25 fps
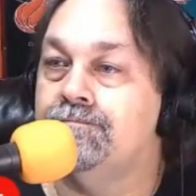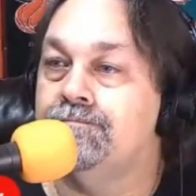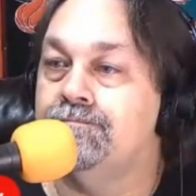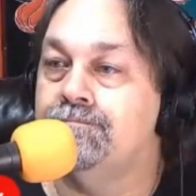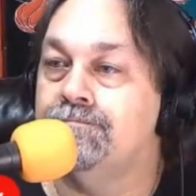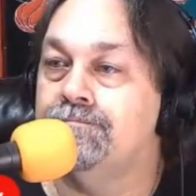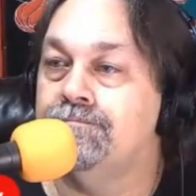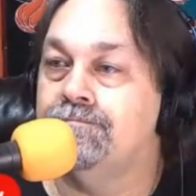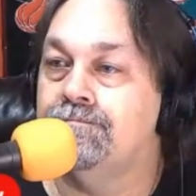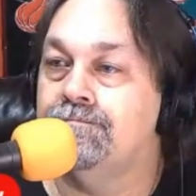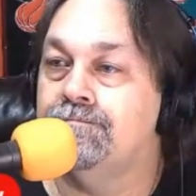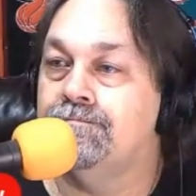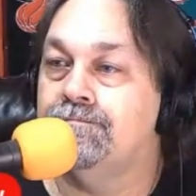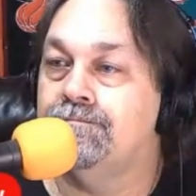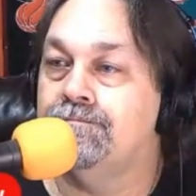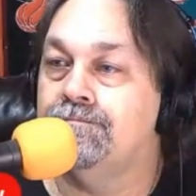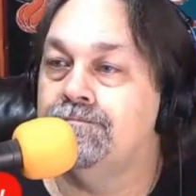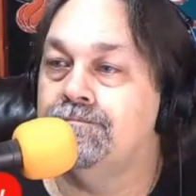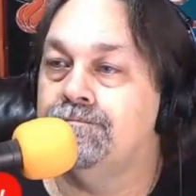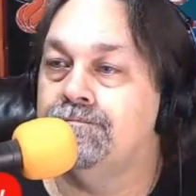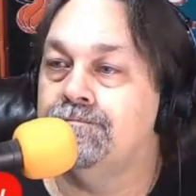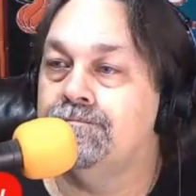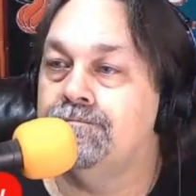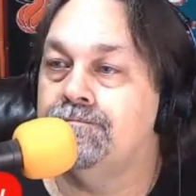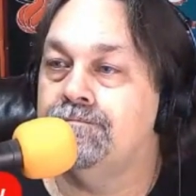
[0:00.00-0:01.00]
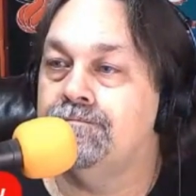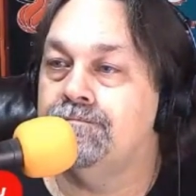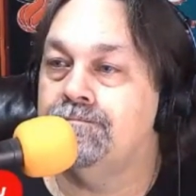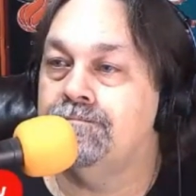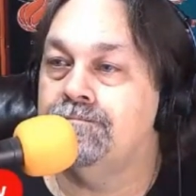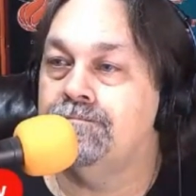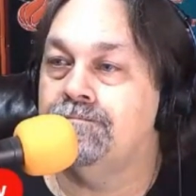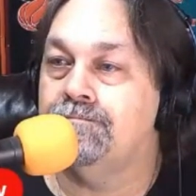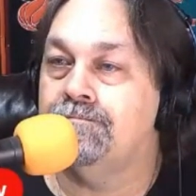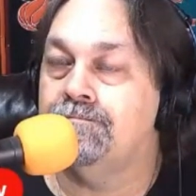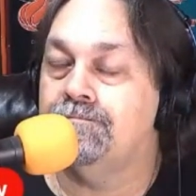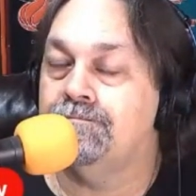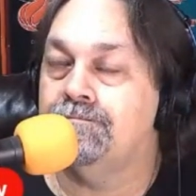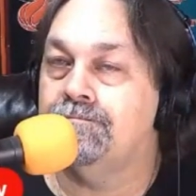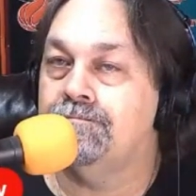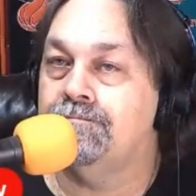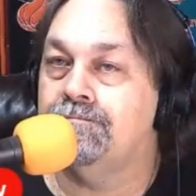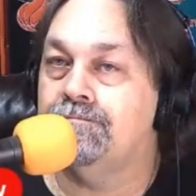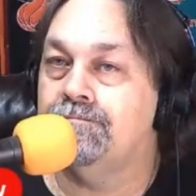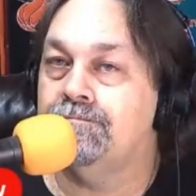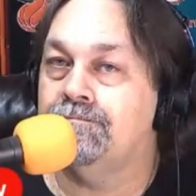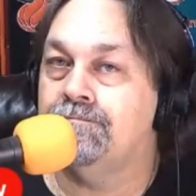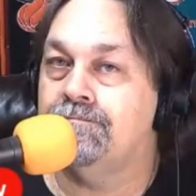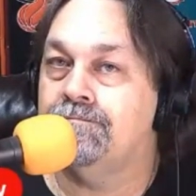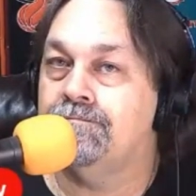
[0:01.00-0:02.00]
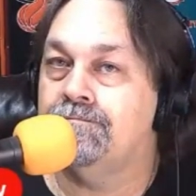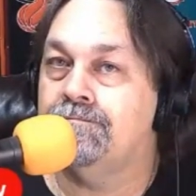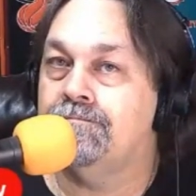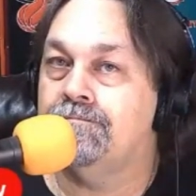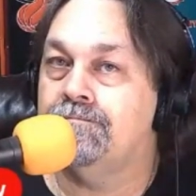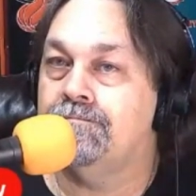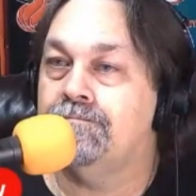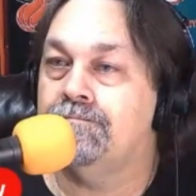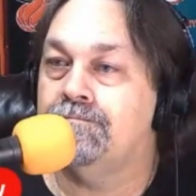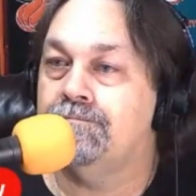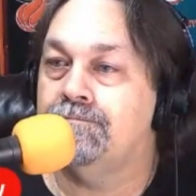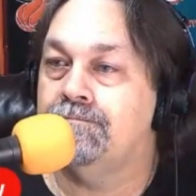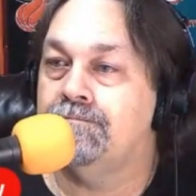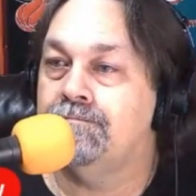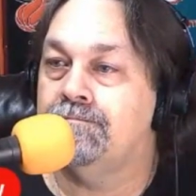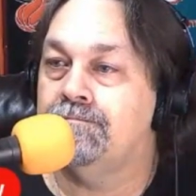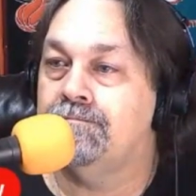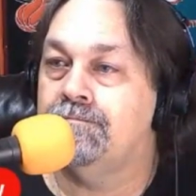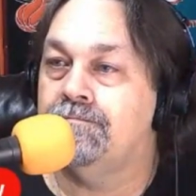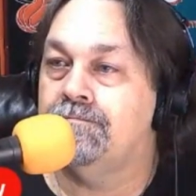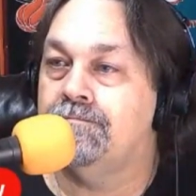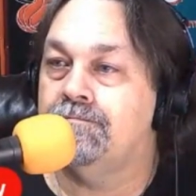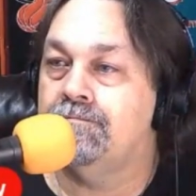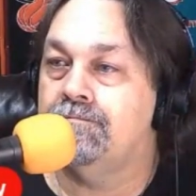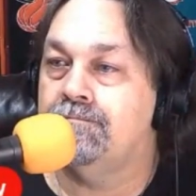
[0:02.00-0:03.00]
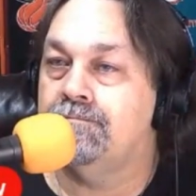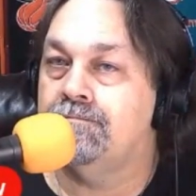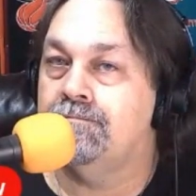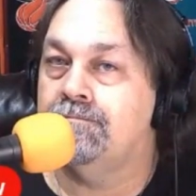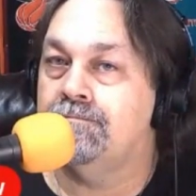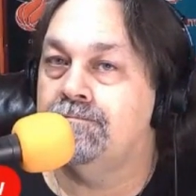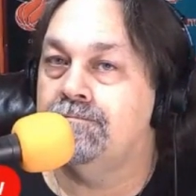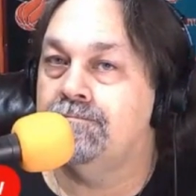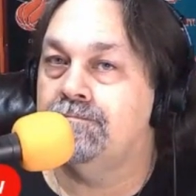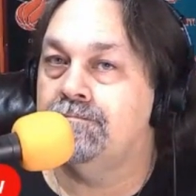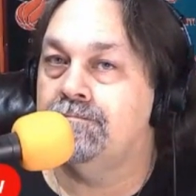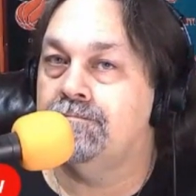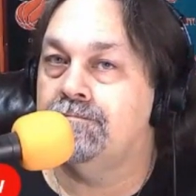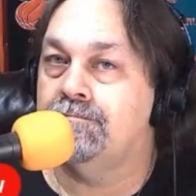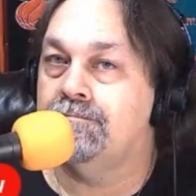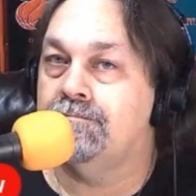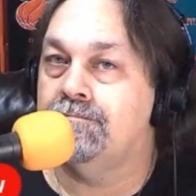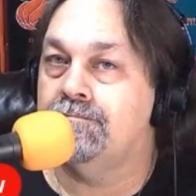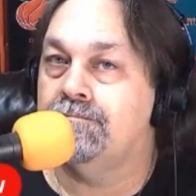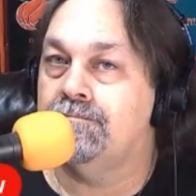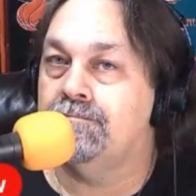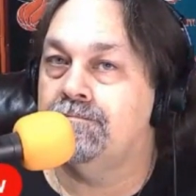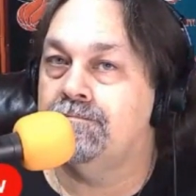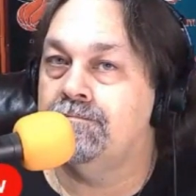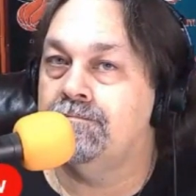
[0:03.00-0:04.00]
No words are spoken by the person on screen.